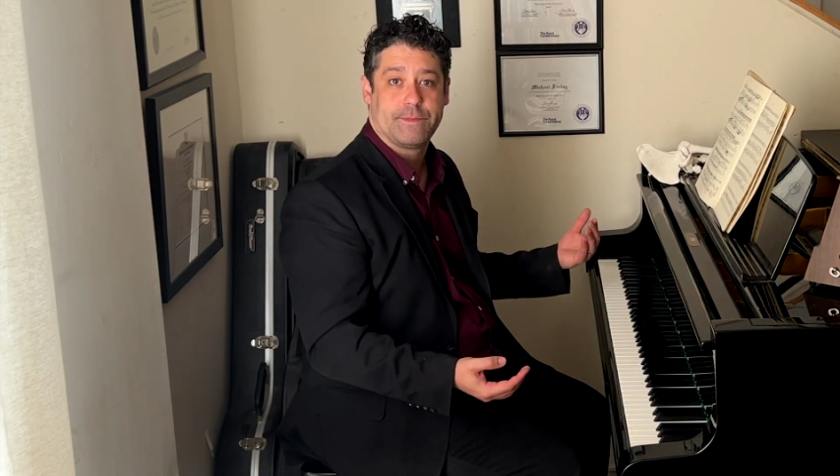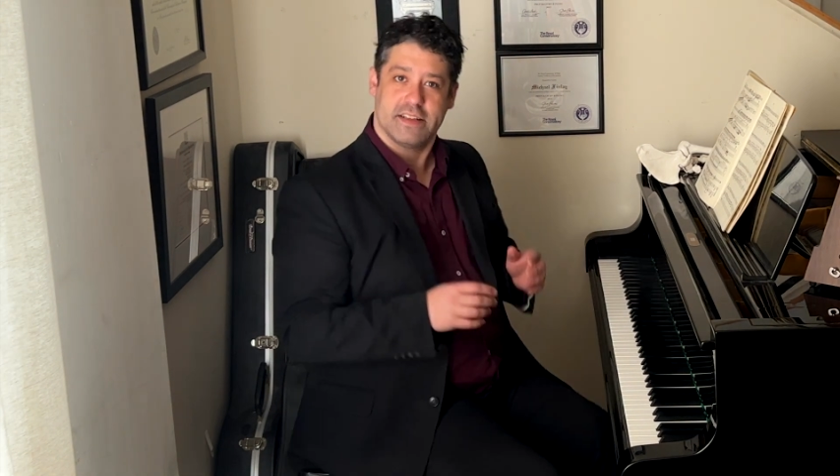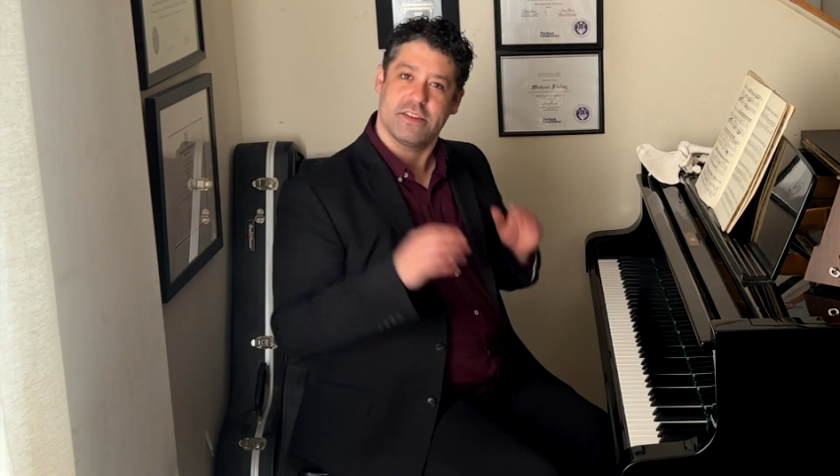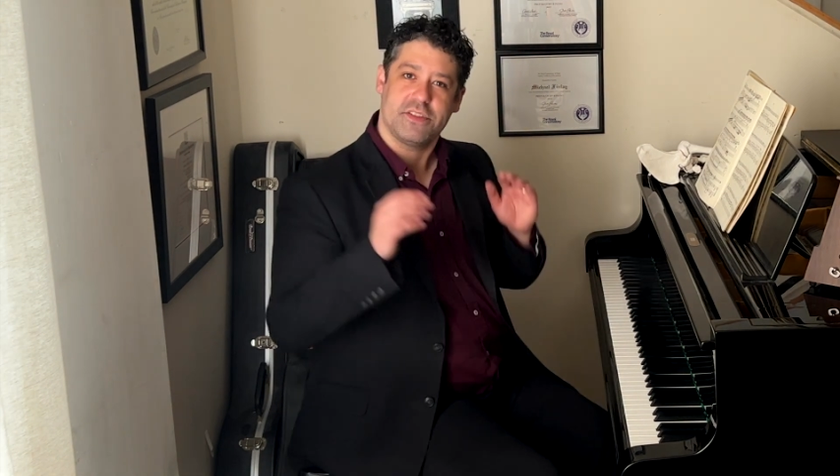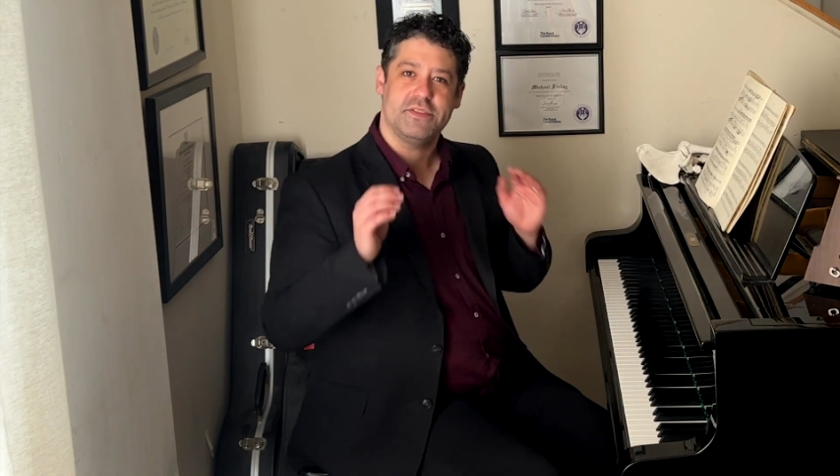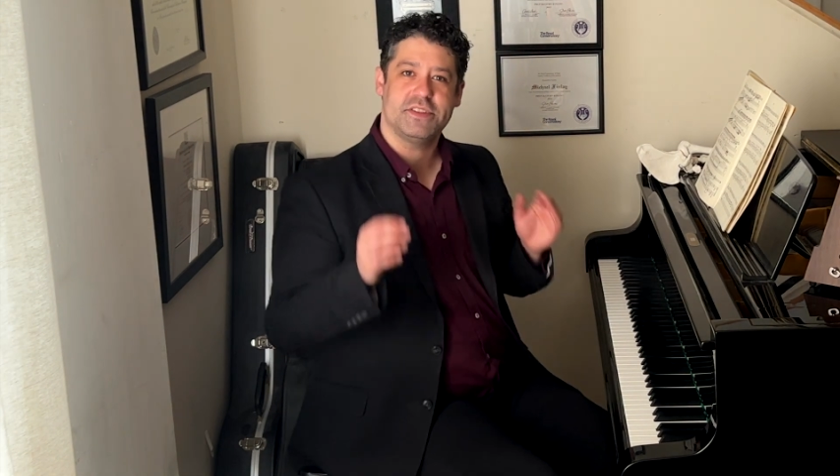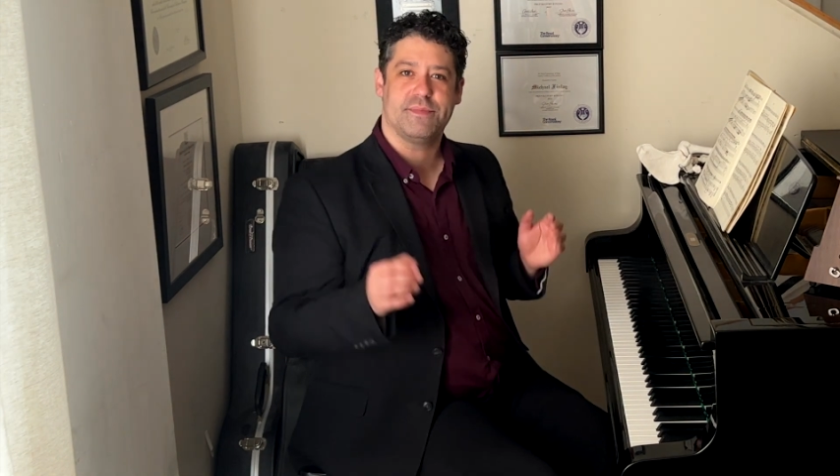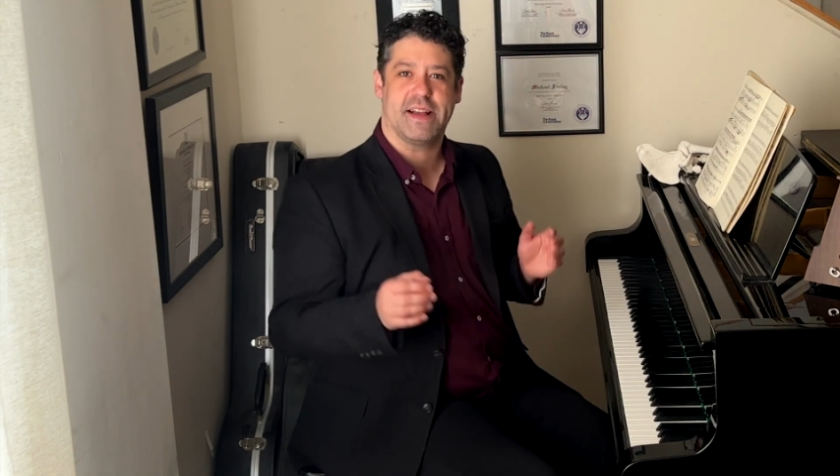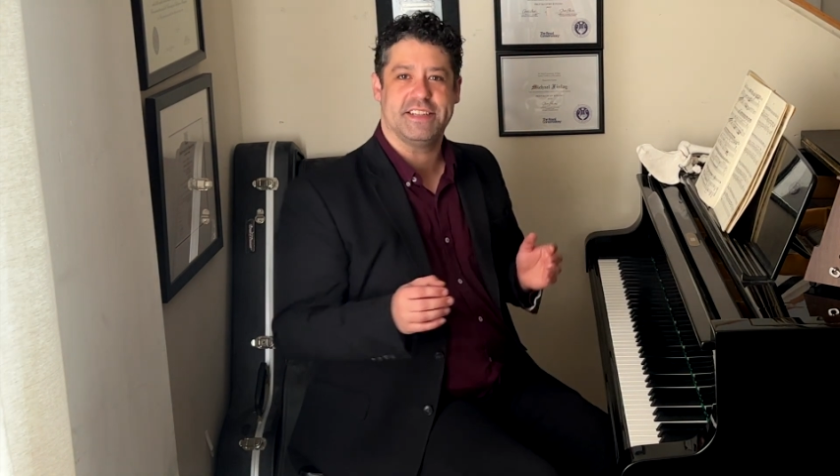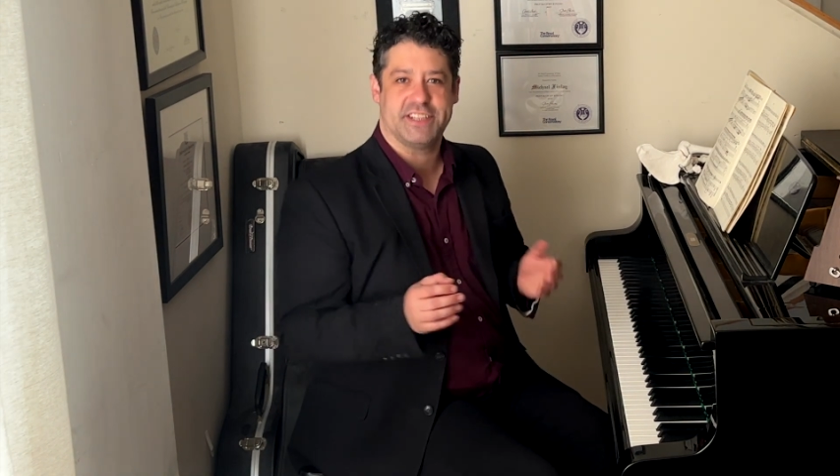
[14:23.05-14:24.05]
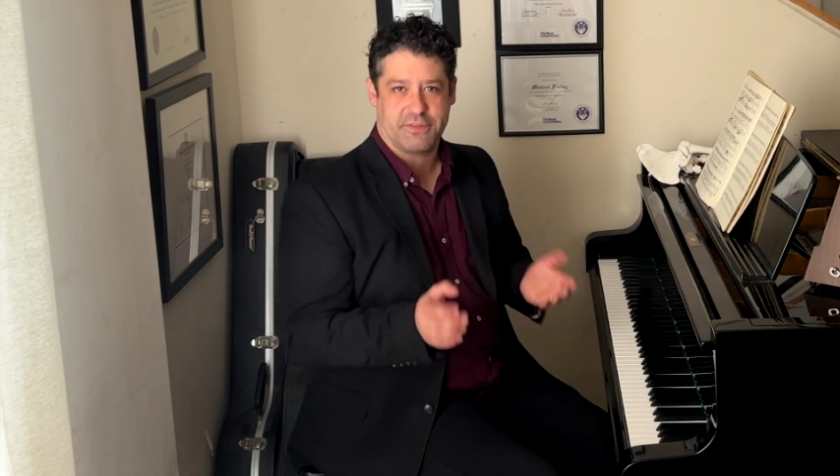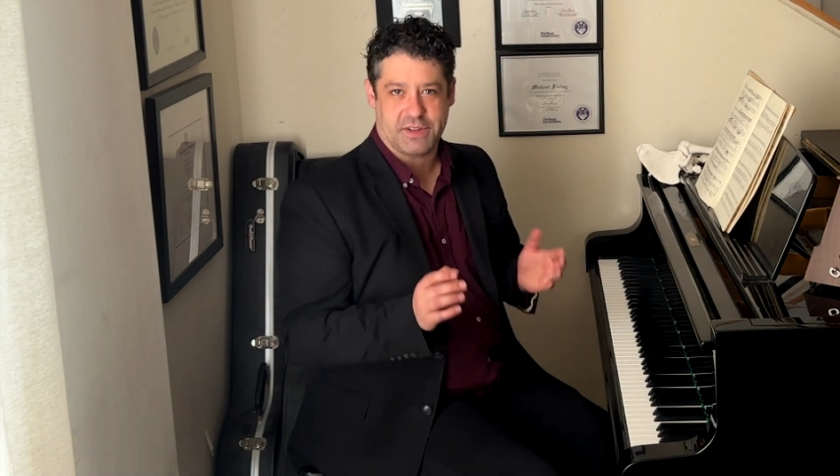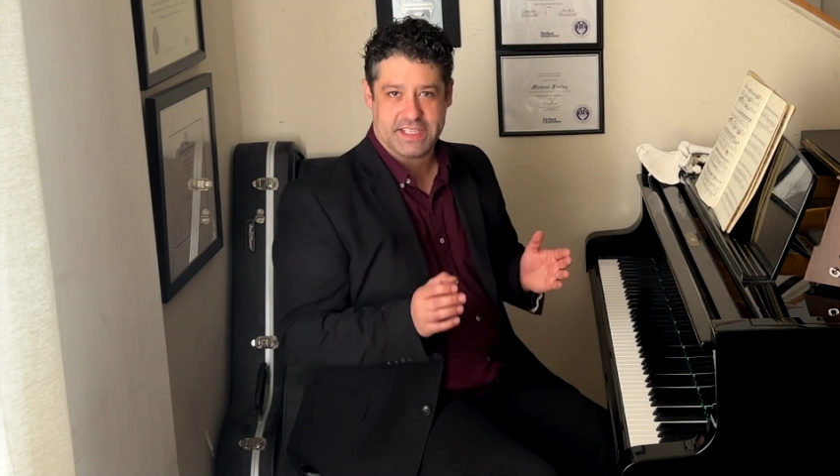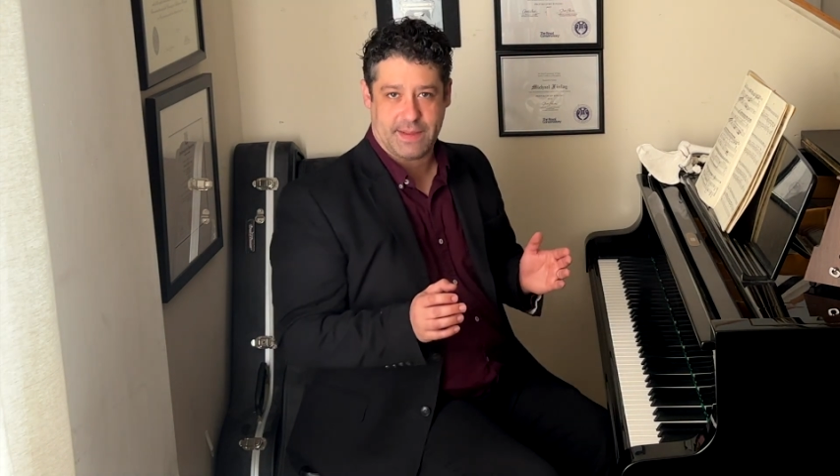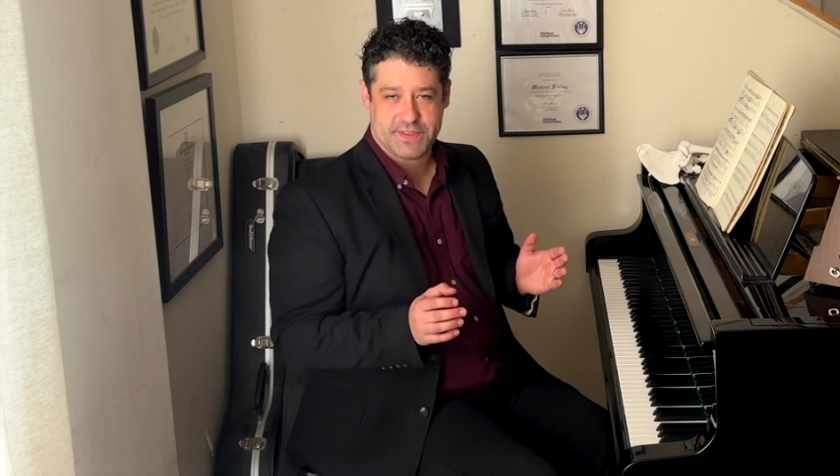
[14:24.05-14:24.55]
So those are my general
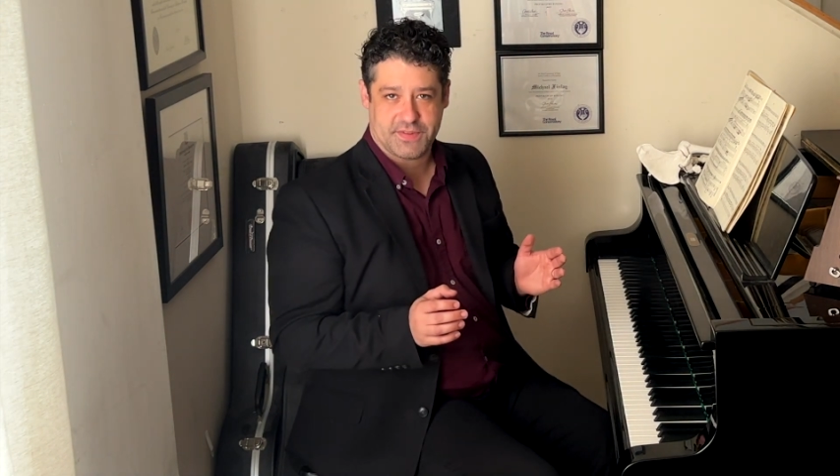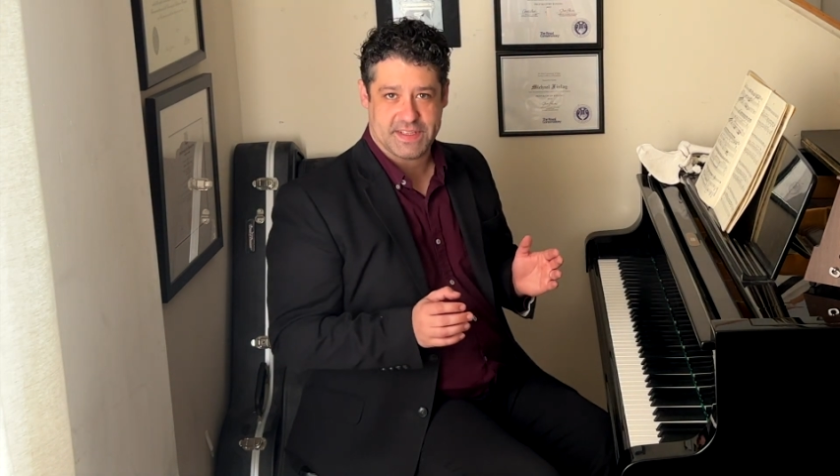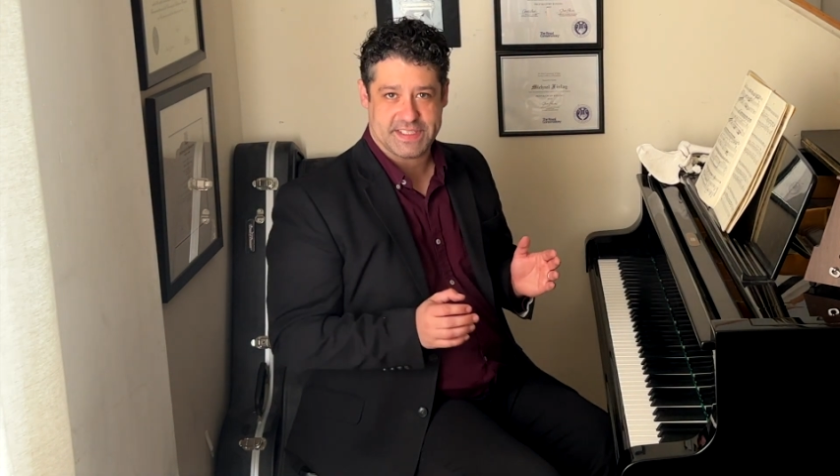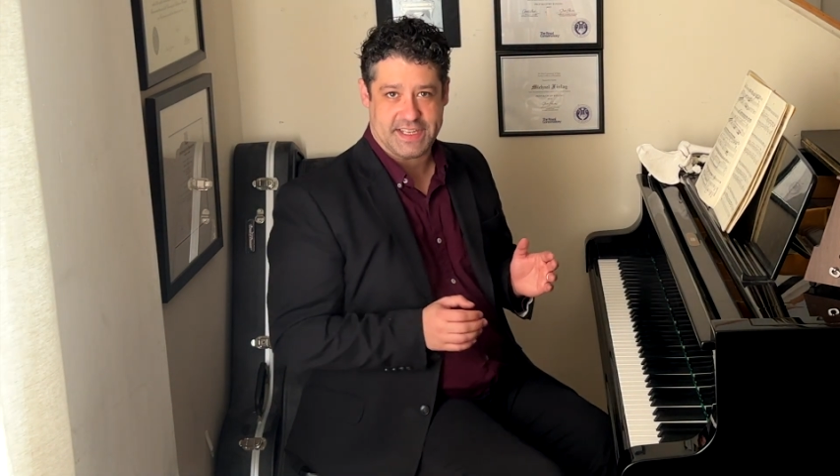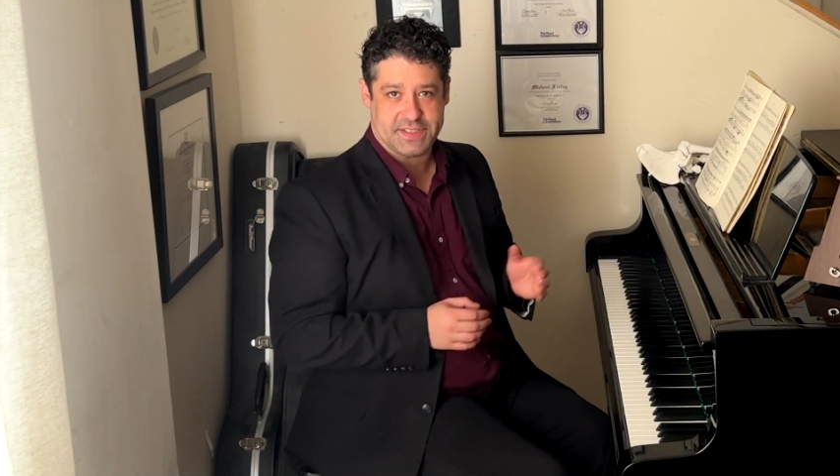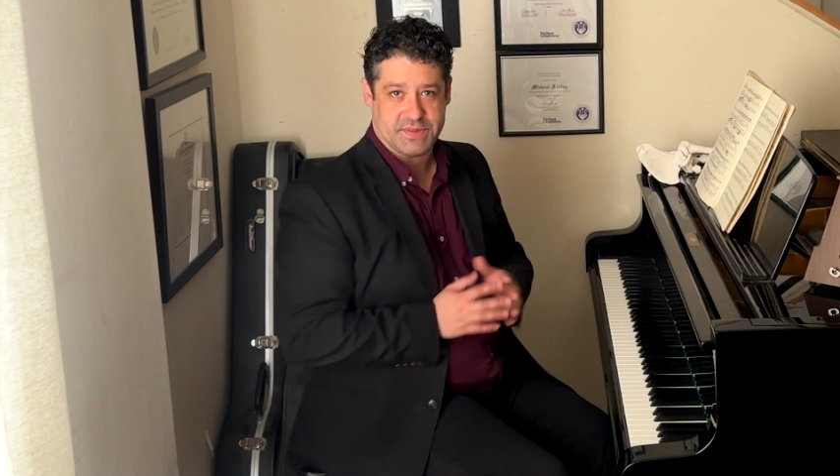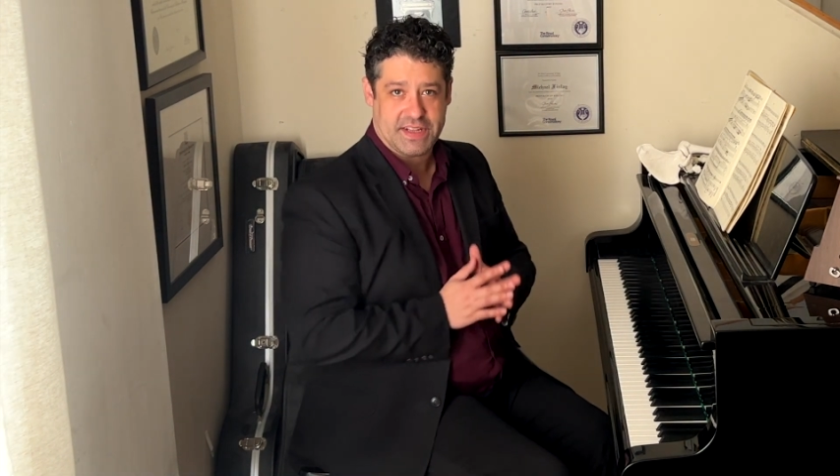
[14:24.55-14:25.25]
tips for this etude.